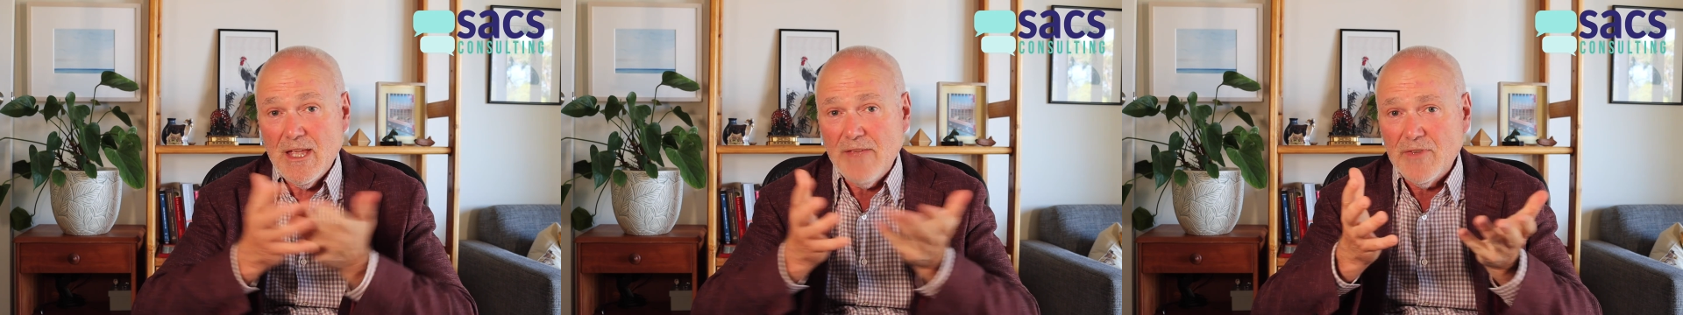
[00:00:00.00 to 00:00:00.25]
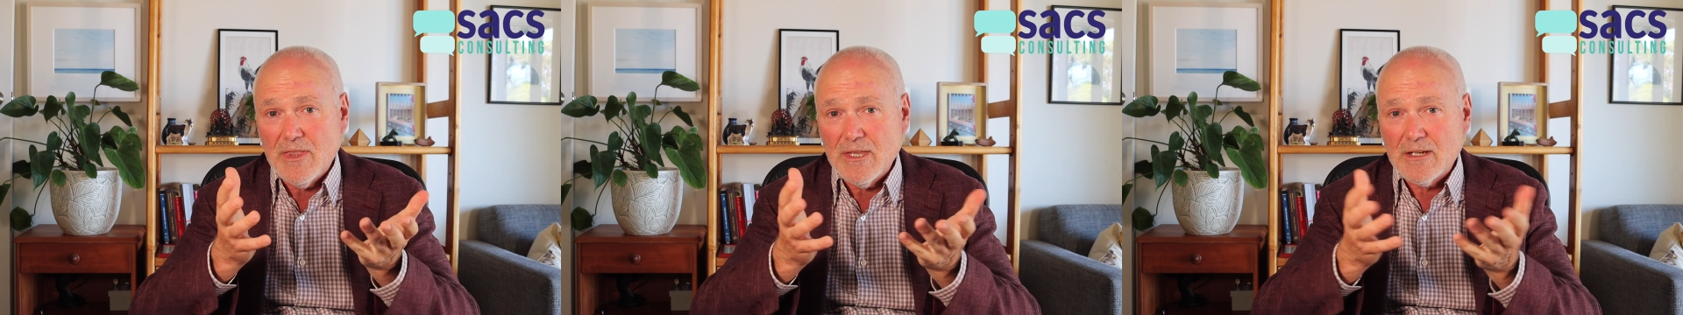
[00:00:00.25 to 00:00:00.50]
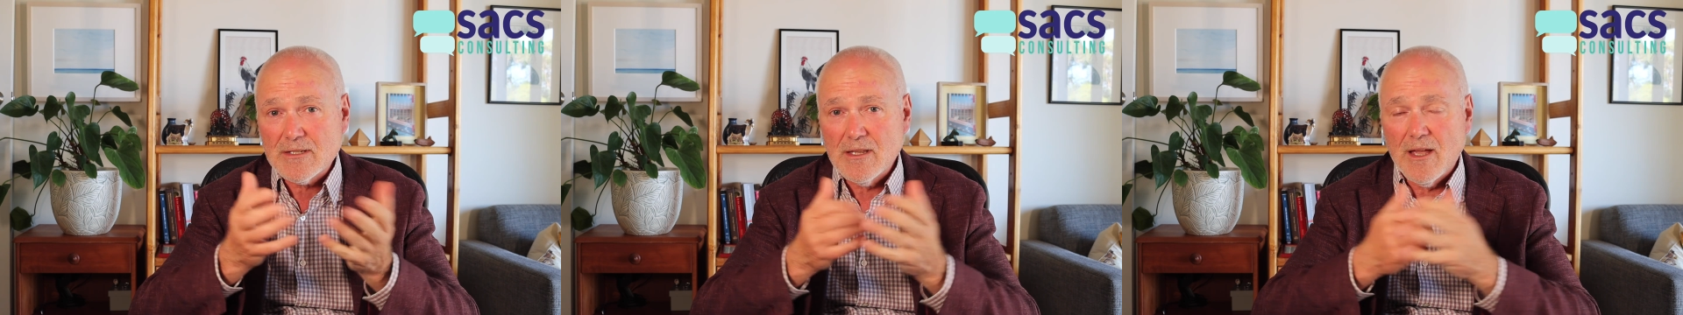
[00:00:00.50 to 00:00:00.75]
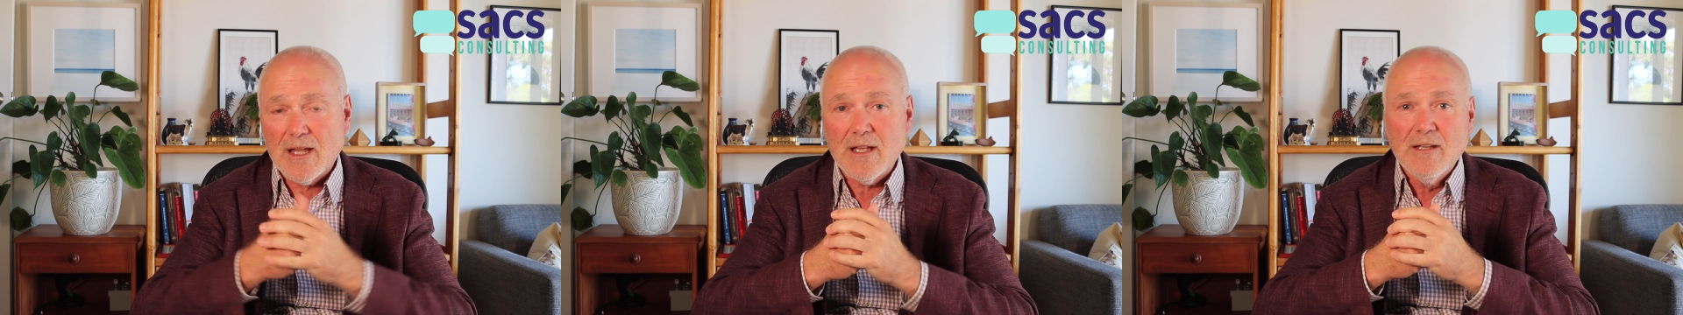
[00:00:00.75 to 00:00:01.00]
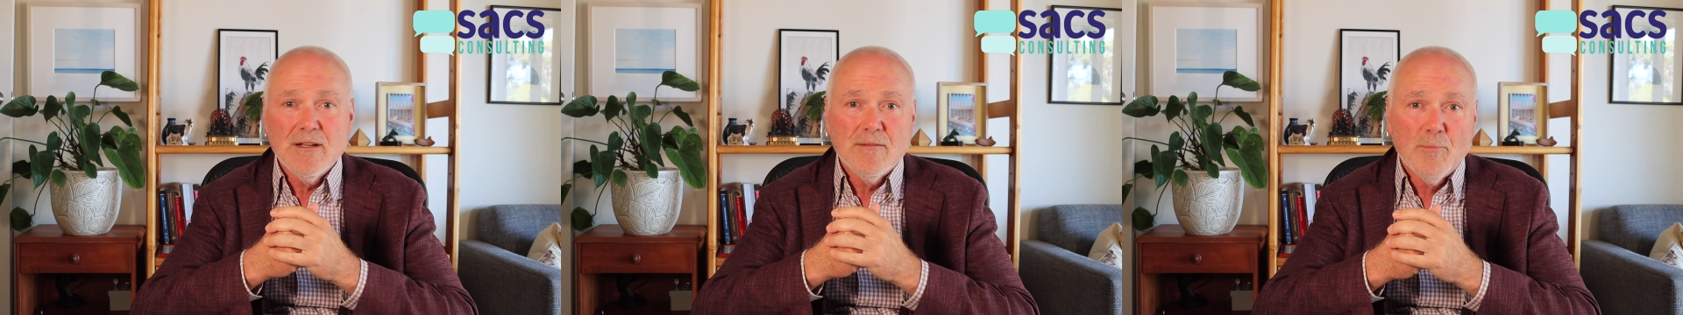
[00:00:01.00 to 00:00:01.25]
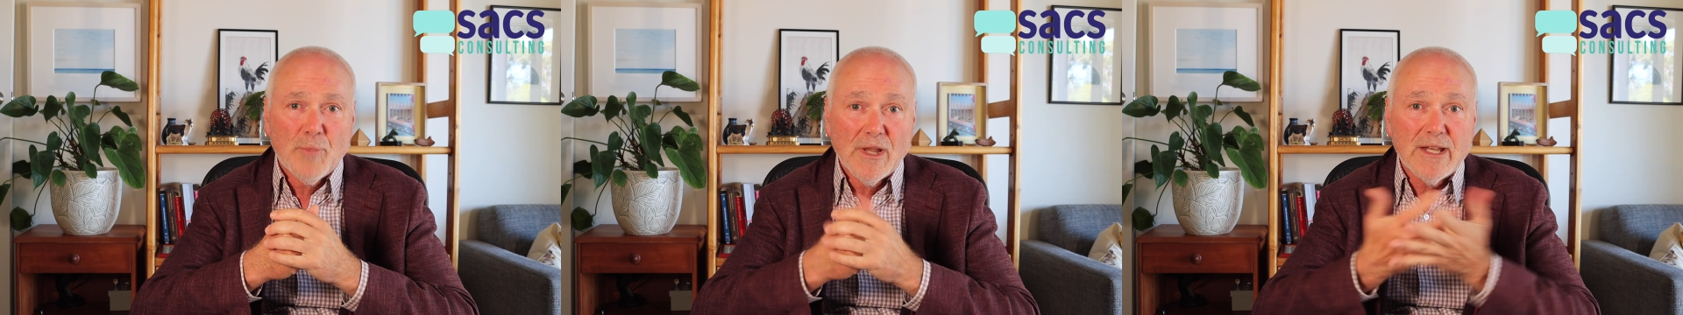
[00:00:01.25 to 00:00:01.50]
Even things like
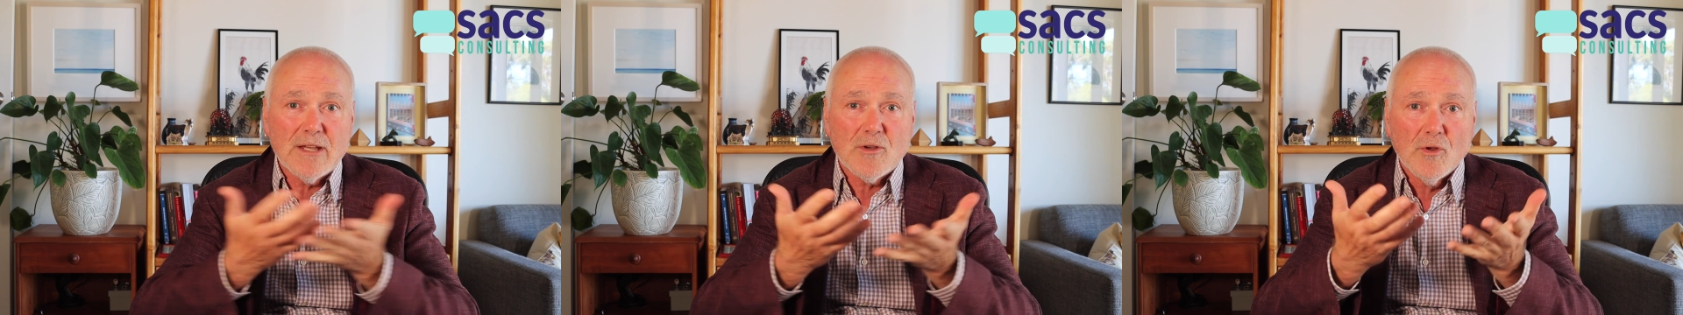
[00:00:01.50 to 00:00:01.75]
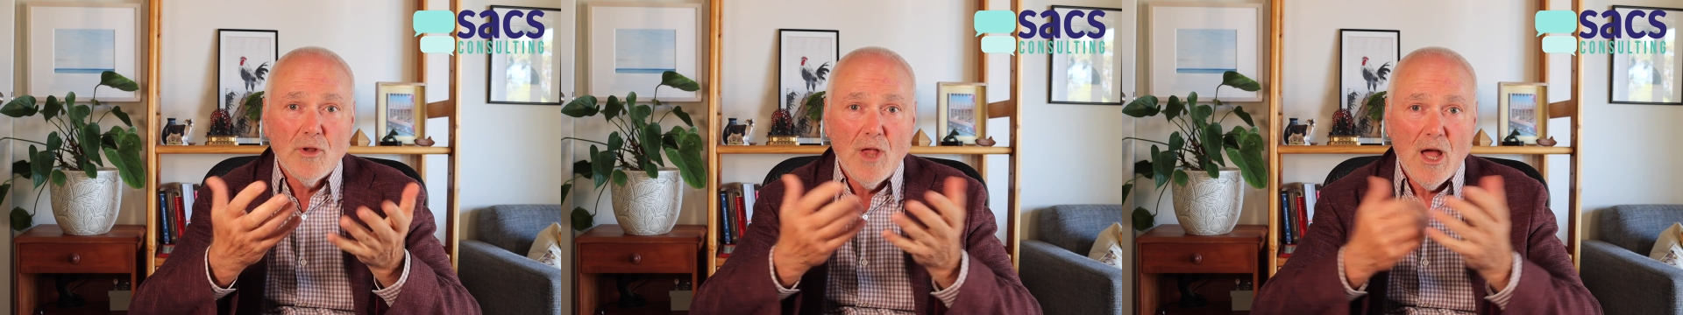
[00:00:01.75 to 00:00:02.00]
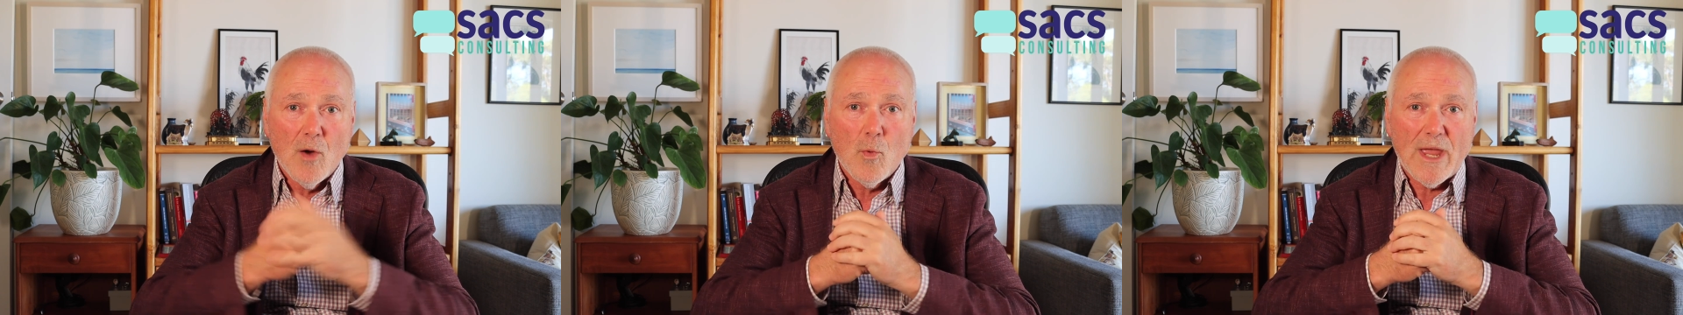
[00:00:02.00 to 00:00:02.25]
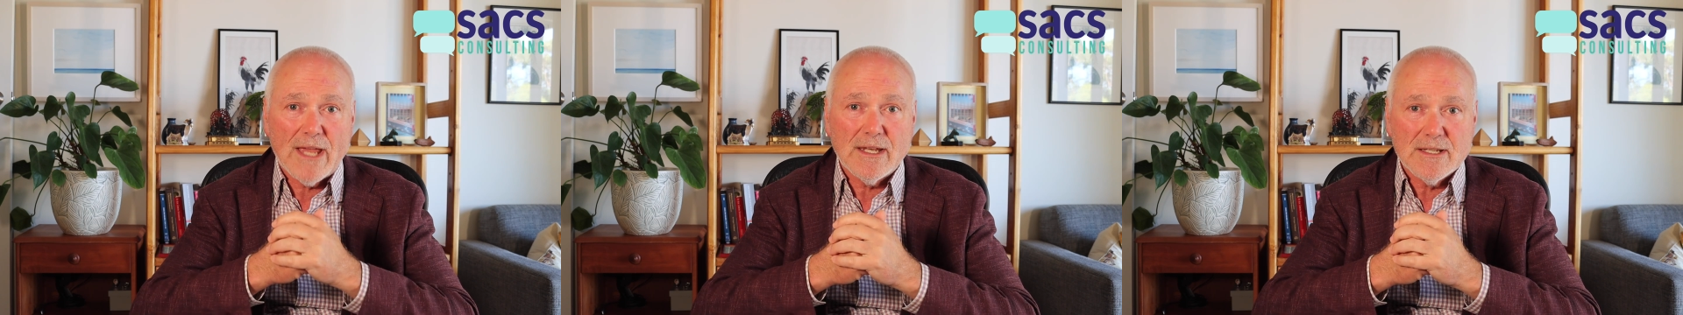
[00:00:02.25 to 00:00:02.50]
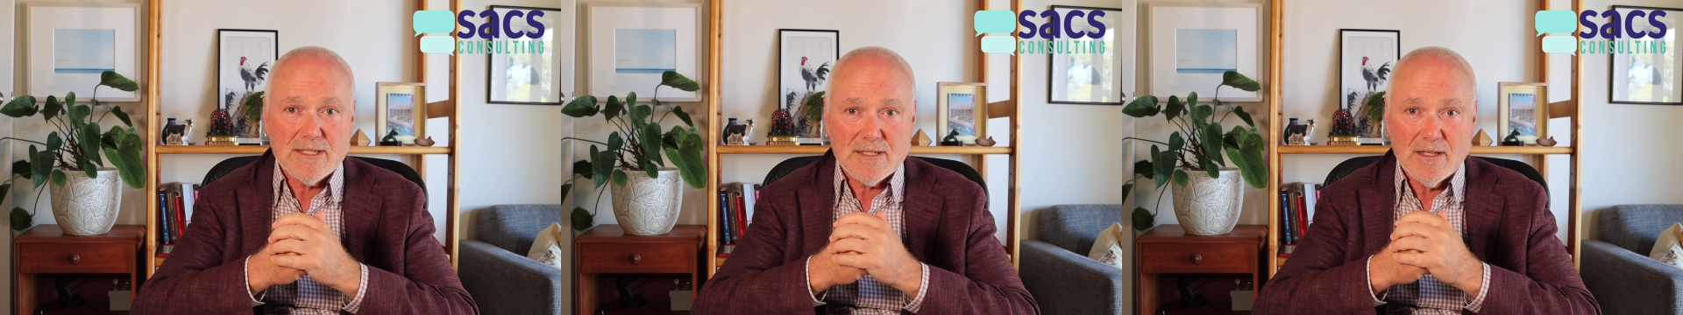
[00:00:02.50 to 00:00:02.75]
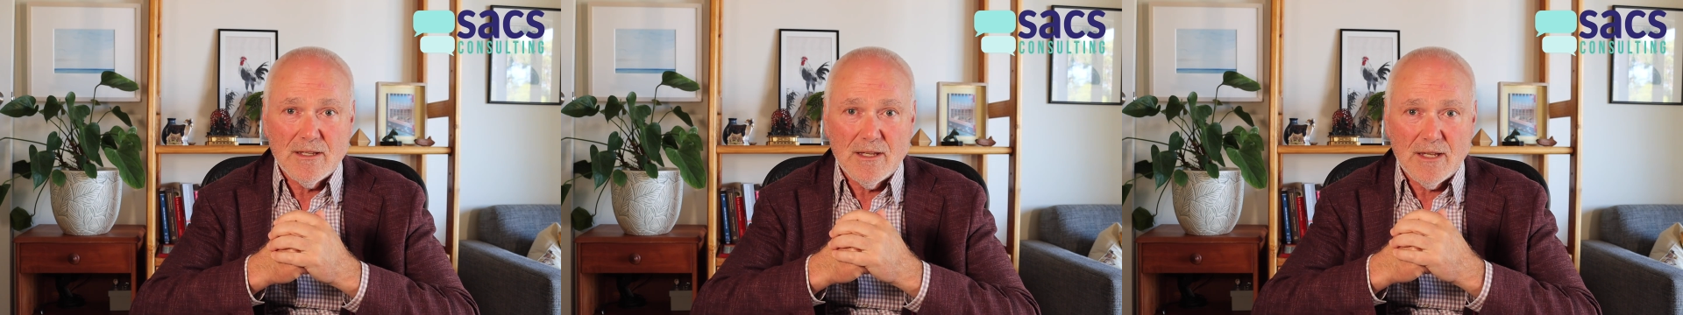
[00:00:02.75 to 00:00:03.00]
political
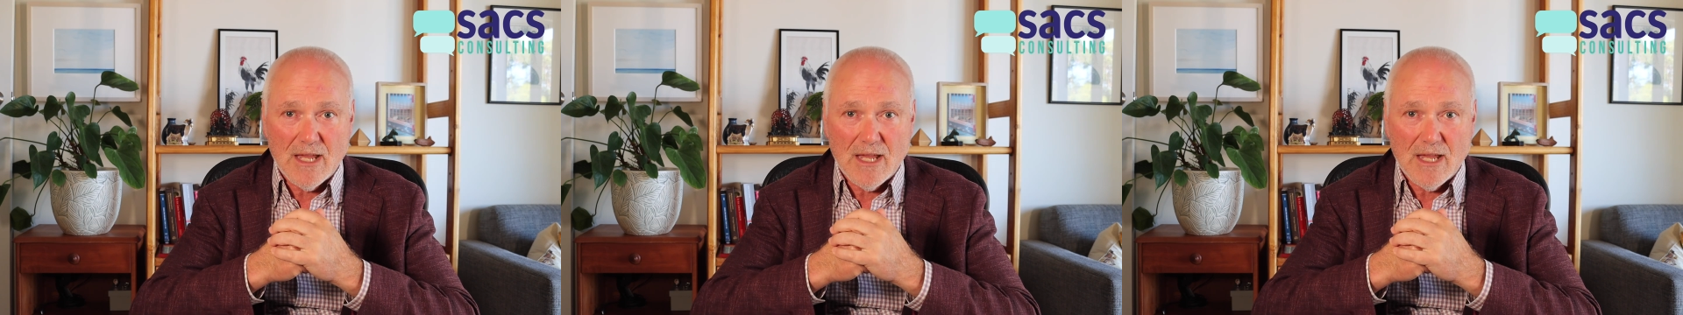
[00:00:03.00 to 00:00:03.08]
awareness